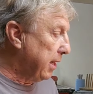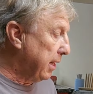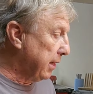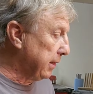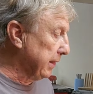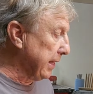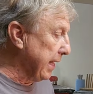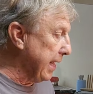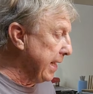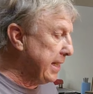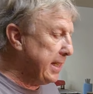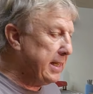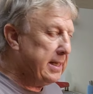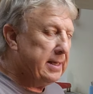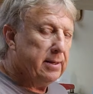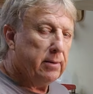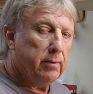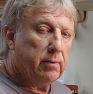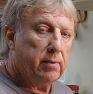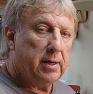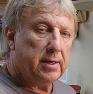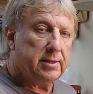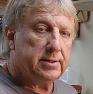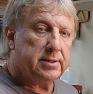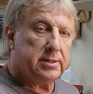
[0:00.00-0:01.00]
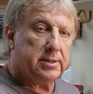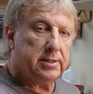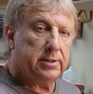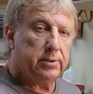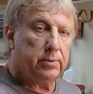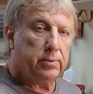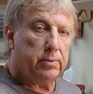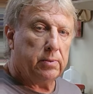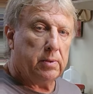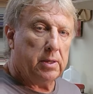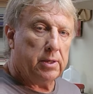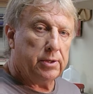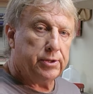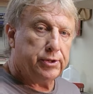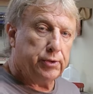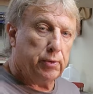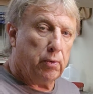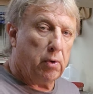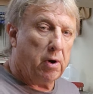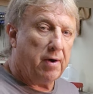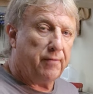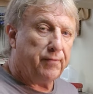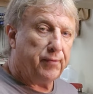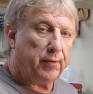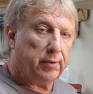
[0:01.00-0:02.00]
a lady that wants to
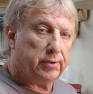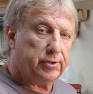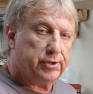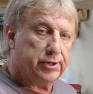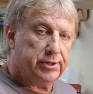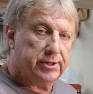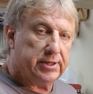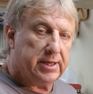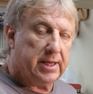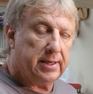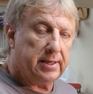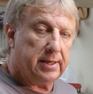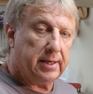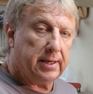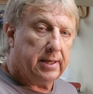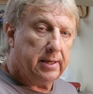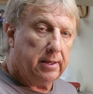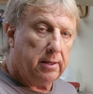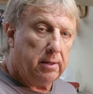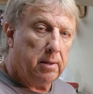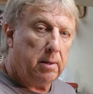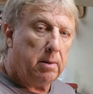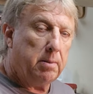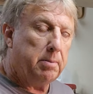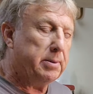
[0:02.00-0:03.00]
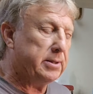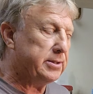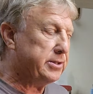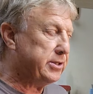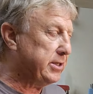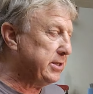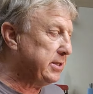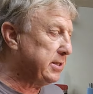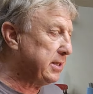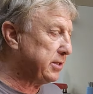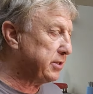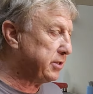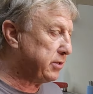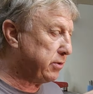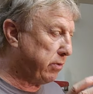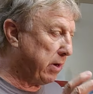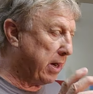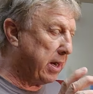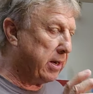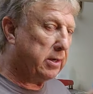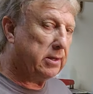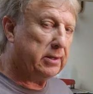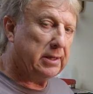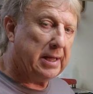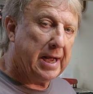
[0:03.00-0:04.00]
show off she's getting a kiln, but she does
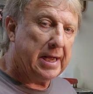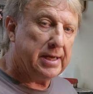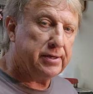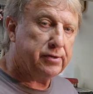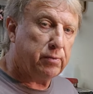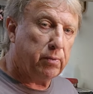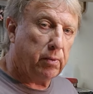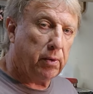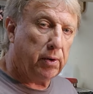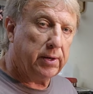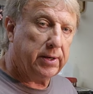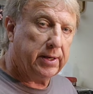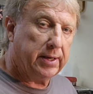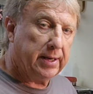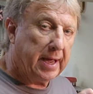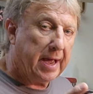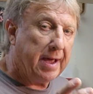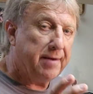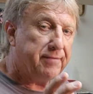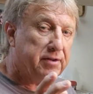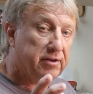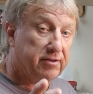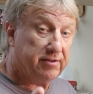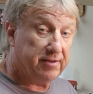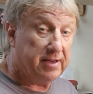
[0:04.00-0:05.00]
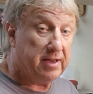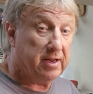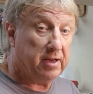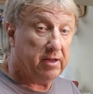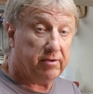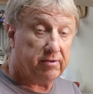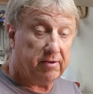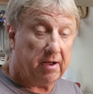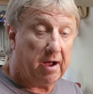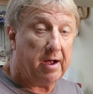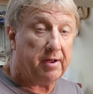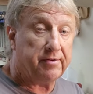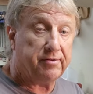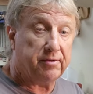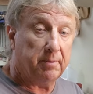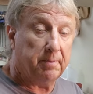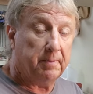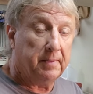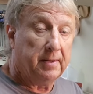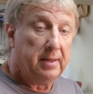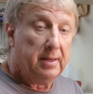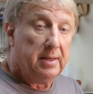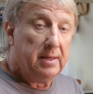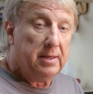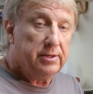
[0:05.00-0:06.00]
great glass work. You have to see it. It's awesome.
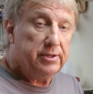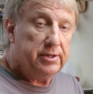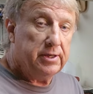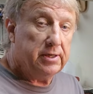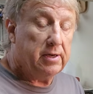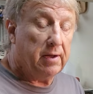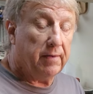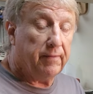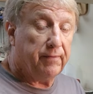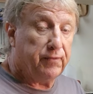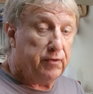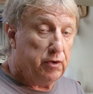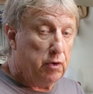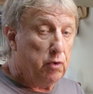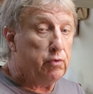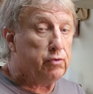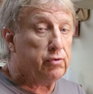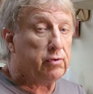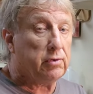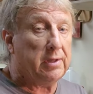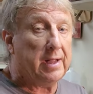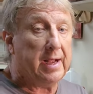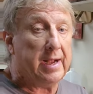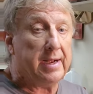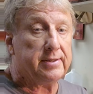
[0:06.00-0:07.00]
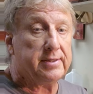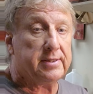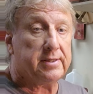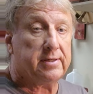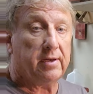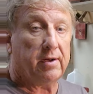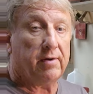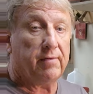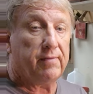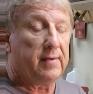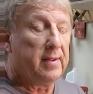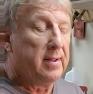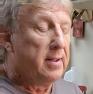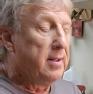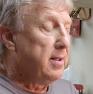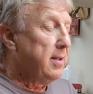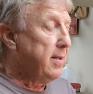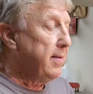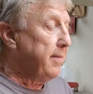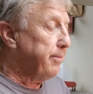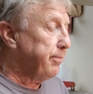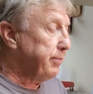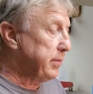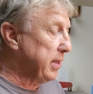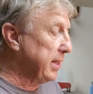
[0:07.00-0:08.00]
She does fused glass stuff.
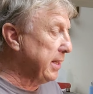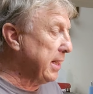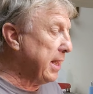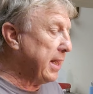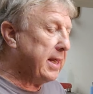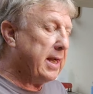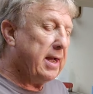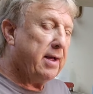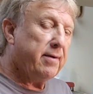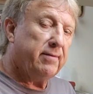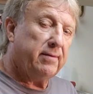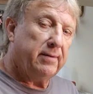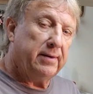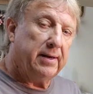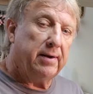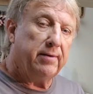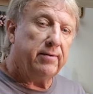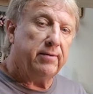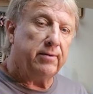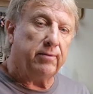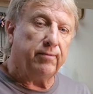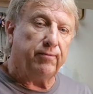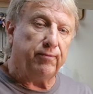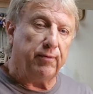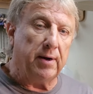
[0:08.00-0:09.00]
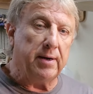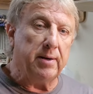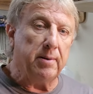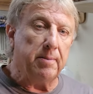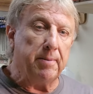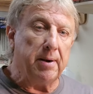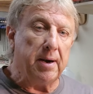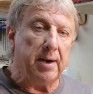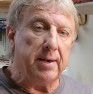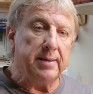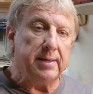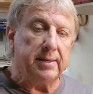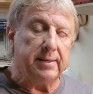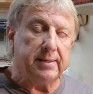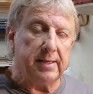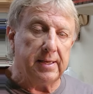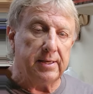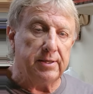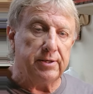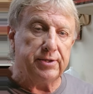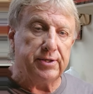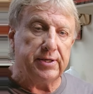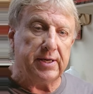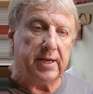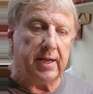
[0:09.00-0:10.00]
Then I got another friend of mine that
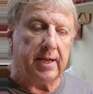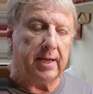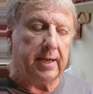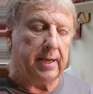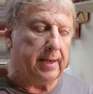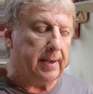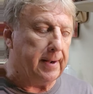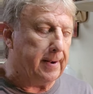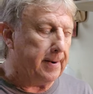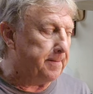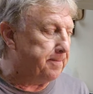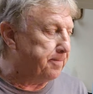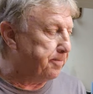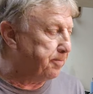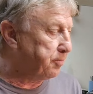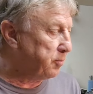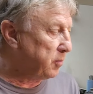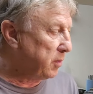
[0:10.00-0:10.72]
does a